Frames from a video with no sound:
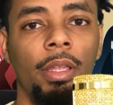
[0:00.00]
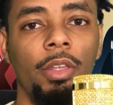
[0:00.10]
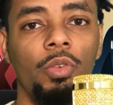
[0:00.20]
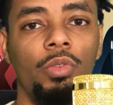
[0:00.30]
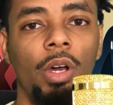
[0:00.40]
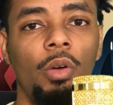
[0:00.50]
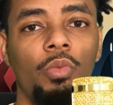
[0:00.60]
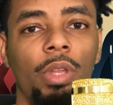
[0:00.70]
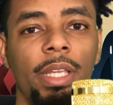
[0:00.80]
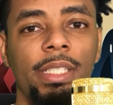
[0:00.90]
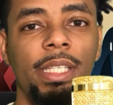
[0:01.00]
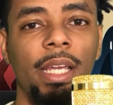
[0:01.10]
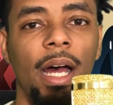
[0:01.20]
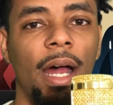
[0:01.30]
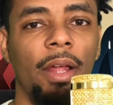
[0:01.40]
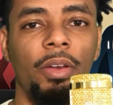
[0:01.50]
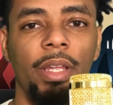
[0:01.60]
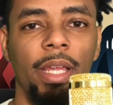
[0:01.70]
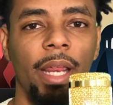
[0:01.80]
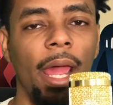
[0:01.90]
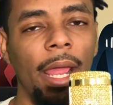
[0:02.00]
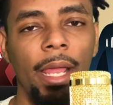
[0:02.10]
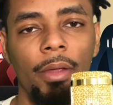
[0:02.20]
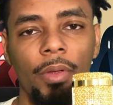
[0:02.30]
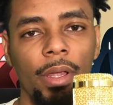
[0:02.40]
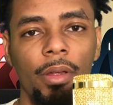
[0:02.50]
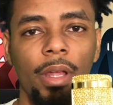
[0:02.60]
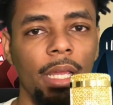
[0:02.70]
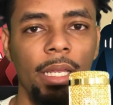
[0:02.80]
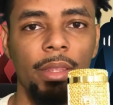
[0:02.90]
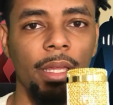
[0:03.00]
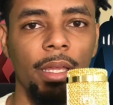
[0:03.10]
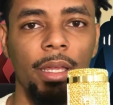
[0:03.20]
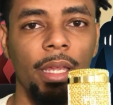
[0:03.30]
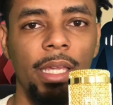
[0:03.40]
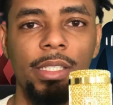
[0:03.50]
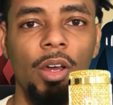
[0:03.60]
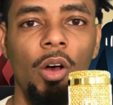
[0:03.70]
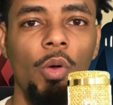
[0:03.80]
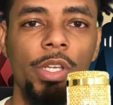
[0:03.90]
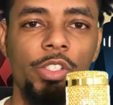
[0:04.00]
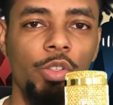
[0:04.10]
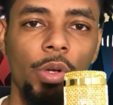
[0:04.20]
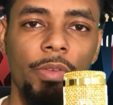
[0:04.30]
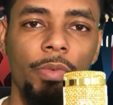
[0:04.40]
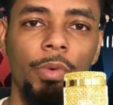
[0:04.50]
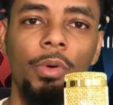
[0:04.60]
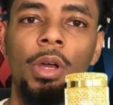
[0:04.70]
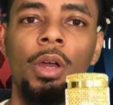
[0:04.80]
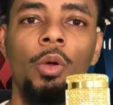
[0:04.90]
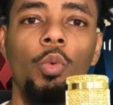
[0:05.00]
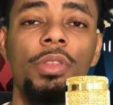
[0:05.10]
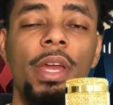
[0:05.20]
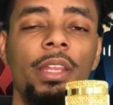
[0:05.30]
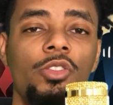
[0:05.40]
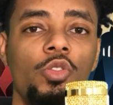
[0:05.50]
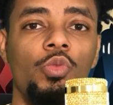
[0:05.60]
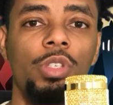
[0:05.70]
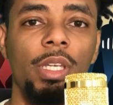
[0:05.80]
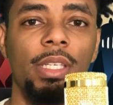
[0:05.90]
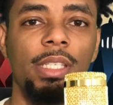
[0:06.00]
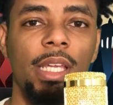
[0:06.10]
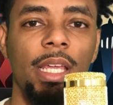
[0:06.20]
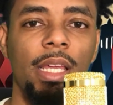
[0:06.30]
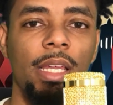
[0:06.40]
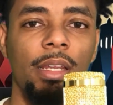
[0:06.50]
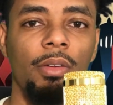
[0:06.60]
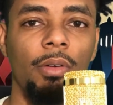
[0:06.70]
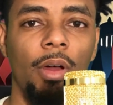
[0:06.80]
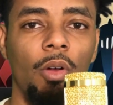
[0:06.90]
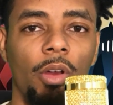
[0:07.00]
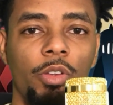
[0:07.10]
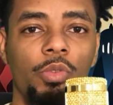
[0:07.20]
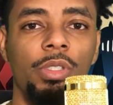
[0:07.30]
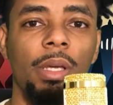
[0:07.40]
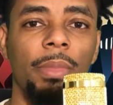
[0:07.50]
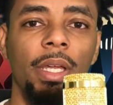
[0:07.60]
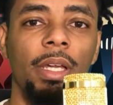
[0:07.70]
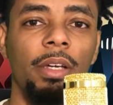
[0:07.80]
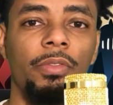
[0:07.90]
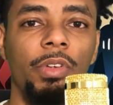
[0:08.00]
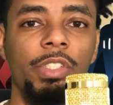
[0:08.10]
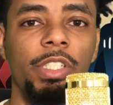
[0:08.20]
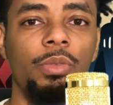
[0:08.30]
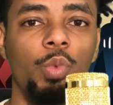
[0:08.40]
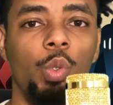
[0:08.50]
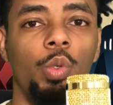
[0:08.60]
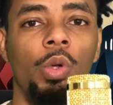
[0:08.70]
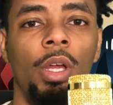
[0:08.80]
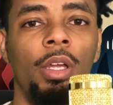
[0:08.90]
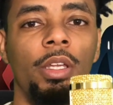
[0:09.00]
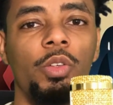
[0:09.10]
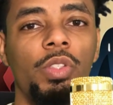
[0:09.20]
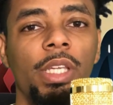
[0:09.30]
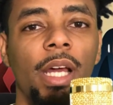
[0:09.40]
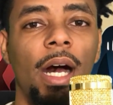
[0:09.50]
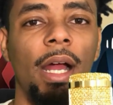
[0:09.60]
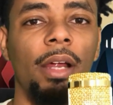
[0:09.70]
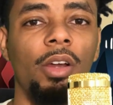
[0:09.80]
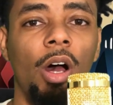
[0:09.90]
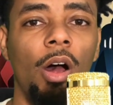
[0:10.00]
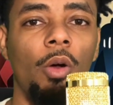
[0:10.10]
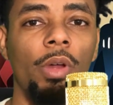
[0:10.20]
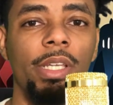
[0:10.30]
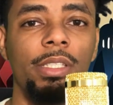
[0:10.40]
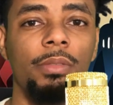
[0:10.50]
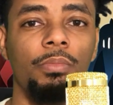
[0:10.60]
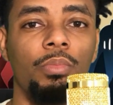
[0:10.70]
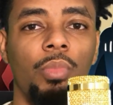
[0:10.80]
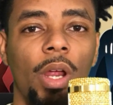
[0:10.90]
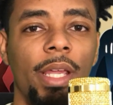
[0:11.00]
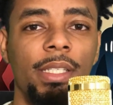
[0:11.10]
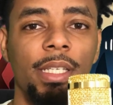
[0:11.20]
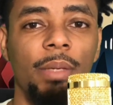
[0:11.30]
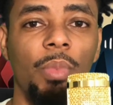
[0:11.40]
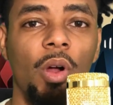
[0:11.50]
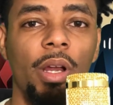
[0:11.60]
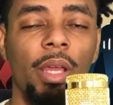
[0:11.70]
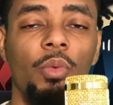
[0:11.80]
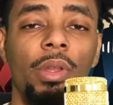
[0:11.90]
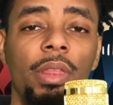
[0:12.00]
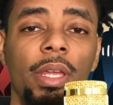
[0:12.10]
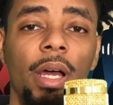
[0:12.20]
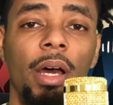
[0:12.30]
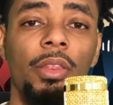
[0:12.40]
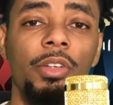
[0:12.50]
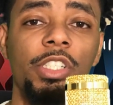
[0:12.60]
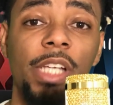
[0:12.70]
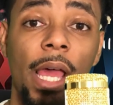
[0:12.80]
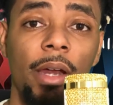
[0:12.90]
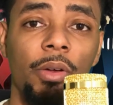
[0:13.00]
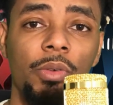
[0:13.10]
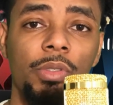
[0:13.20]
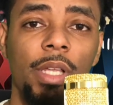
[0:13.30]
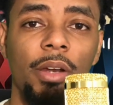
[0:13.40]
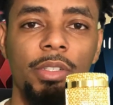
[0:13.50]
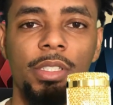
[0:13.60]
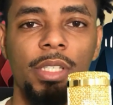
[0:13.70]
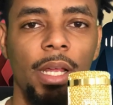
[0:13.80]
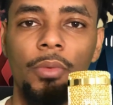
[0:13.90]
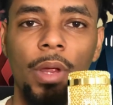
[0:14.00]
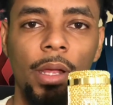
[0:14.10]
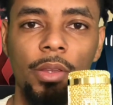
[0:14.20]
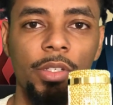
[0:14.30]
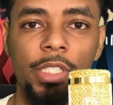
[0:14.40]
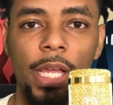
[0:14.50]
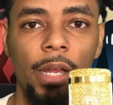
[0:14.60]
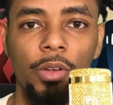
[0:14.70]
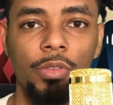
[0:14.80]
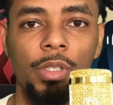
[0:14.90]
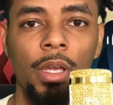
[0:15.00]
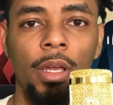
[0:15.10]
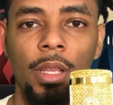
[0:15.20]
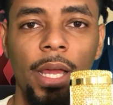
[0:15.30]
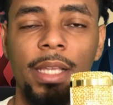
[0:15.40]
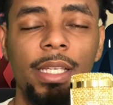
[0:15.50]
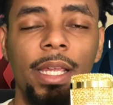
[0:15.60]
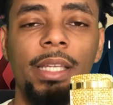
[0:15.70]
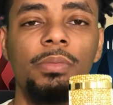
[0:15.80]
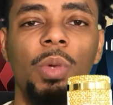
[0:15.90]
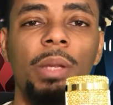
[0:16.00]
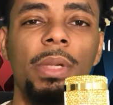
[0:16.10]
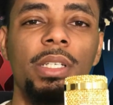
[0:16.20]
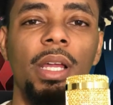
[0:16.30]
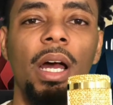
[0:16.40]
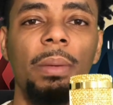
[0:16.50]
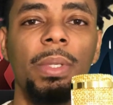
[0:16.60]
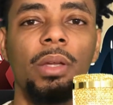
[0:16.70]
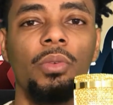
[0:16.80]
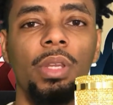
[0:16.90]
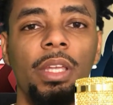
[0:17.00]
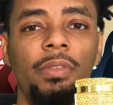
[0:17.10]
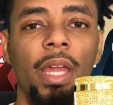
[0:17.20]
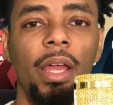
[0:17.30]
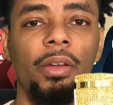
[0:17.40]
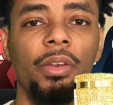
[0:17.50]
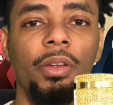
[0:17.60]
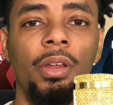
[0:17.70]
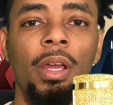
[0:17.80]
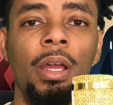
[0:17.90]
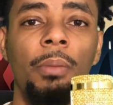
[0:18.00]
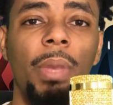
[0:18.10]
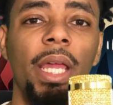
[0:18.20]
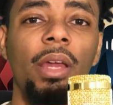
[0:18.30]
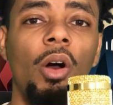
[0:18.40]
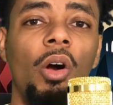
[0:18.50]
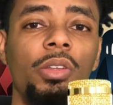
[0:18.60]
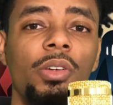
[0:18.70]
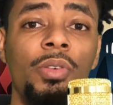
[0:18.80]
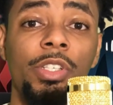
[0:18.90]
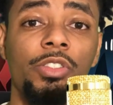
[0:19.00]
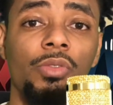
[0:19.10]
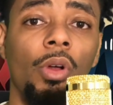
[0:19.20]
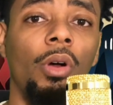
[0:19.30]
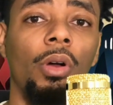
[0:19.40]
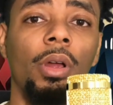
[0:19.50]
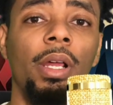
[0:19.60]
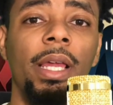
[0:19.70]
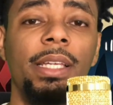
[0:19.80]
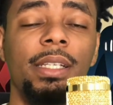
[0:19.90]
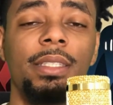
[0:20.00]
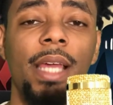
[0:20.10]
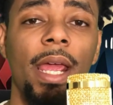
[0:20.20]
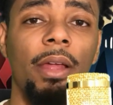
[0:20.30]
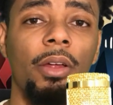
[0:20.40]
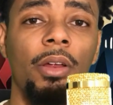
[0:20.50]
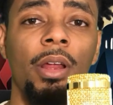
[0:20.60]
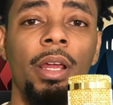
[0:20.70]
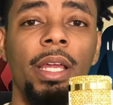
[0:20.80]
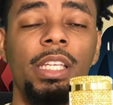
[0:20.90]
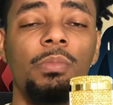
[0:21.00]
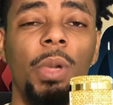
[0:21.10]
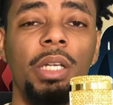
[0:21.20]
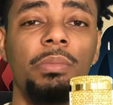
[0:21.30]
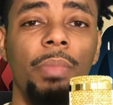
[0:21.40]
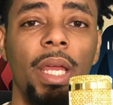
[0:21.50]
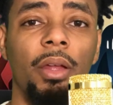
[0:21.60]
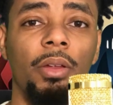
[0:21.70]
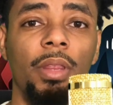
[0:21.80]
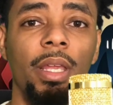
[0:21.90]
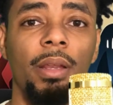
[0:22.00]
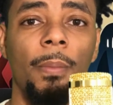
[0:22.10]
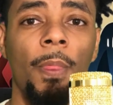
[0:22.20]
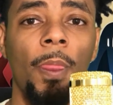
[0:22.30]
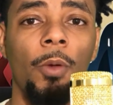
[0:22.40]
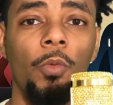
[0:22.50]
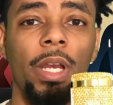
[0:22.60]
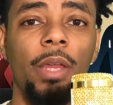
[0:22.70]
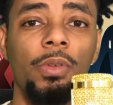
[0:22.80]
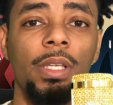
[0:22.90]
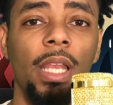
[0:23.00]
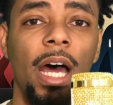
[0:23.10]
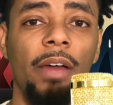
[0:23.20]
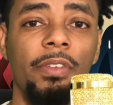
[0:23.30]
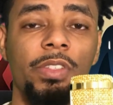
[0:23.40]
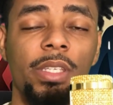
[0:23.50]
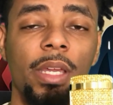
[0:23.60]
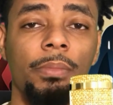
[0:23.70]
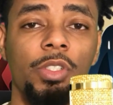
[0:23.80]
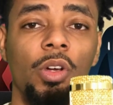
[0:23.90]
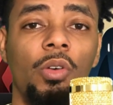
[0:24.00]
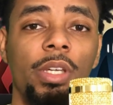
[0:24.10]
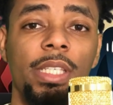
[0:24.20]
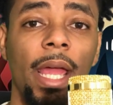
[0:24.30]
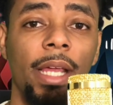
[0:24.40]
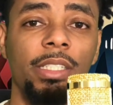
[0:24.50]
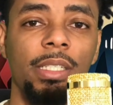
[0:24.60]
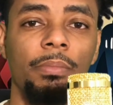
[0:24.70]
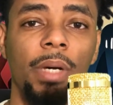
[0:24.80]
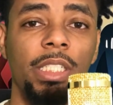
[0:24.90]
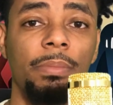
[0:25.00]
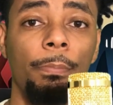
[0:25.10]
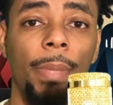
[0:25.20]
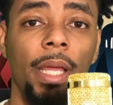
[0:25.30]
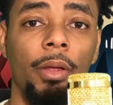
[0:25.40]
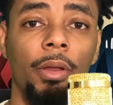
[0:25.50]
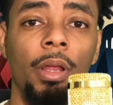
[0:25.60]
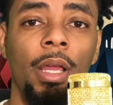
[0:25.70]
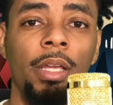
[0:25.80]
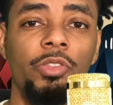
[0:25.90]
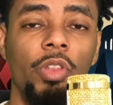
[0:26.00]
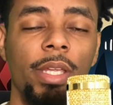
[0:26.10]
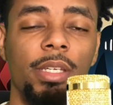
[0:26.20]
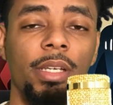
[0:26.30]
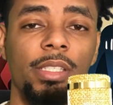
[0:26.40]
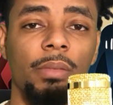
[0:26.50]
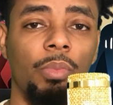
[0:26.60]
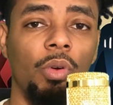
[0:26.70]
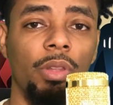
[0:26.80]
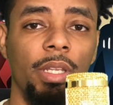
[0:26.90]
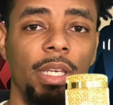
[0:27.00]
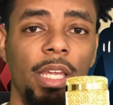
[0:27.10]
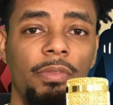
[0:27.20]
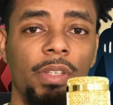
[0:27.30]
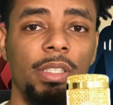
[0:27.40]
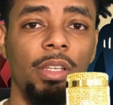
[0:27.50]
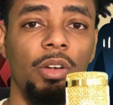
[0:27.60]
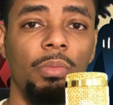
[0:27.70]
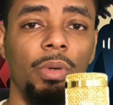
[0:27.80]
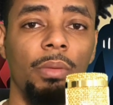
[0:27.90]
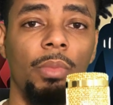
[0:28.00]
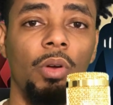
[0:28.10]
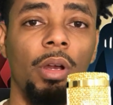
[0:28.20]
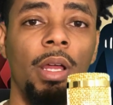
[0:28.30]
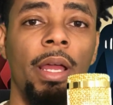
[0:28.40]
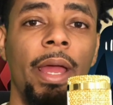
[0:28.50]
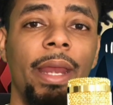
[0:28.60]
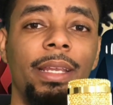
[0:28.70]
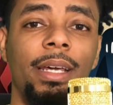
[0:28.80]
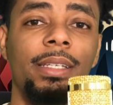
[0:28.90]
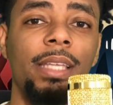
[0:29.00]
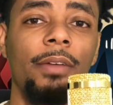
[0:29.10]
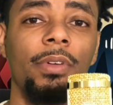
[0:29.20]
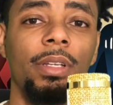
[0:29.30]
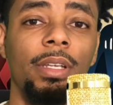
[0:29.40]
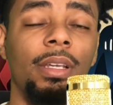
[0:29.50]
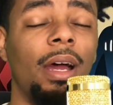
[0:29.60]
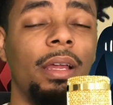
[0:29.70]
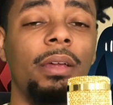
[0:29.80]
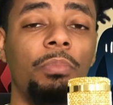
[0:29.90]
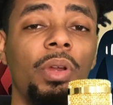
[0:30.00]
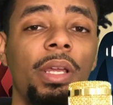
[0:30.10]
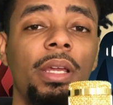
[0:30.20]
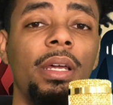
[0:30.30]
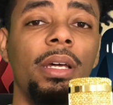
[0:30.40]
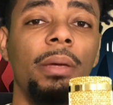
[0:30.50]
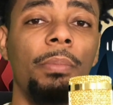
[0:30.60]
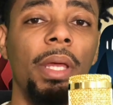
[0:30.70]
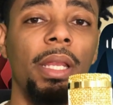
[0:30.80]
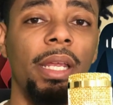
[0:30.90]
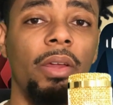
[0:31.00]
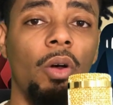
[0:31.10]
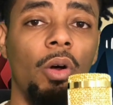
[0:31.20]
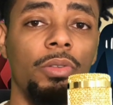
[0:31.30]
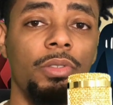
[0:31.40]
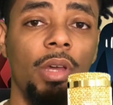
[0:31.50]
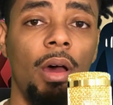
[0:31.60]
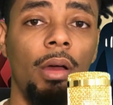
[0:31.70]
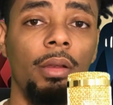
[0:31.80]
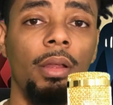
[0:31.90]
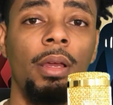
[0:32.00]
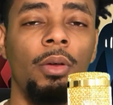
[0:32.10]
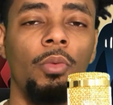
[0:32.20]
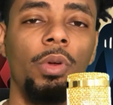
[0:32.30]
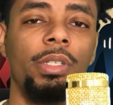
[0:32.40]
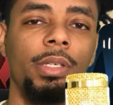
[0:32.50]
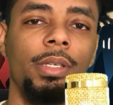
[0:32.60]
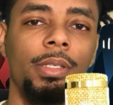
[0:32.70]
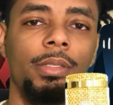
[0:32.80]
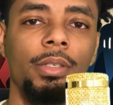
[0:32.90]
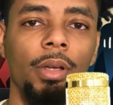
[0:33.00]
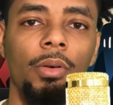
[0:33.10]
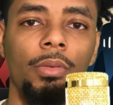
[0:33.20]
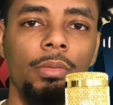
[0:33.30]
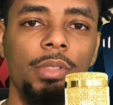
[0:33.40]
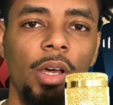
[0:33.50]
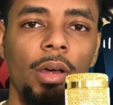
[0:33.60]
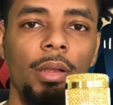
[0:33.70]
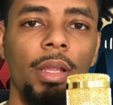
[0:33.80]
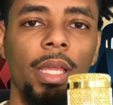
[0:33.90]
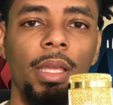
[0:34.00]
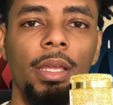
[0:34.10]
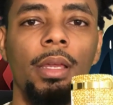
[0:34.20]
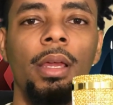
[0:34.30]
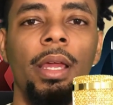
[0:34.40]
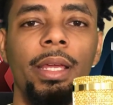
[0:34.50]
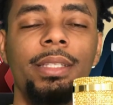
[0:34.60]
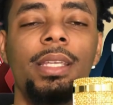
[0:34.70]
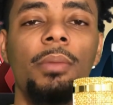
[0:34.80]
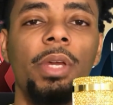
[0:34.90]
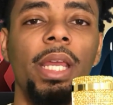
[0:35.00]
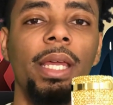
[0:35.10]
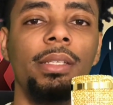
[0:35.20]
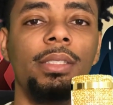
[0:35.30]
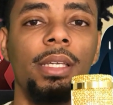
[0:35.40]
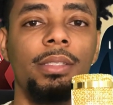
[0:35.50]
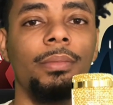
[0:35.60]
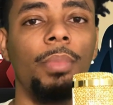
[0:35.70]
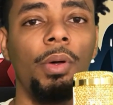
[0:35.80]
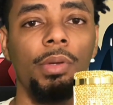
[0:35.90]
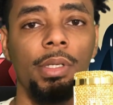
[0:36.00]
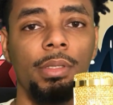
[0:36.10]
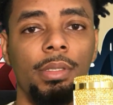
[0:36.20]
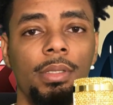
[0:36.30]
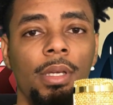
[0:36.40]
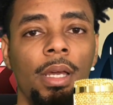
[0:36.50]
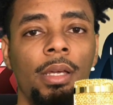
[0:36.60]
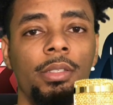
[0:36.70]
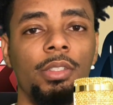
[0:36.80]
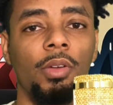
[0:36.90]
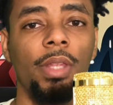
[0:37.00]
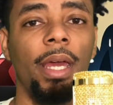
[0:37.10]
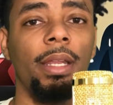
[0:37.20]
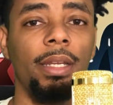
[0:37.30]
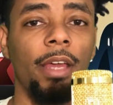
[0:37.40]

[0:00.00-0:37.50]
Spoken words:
You don't really see Iron get angry or anything. He's always joyful. When they do succeed or do something good for Jin-Woo, you see Iron always praising and partying with the other shadows that are just like regular shadows. Like I said, he's pretty much a comic relief character, but he also is strong. He's a tanker. He's much bigger than when he was alive as Kim Chol. He's actually much bigger, so that's going to support the defense a little bit more. And he does have a pretty good ability called Taunt, which is, you know, taunt. He intimidates his opponents. So that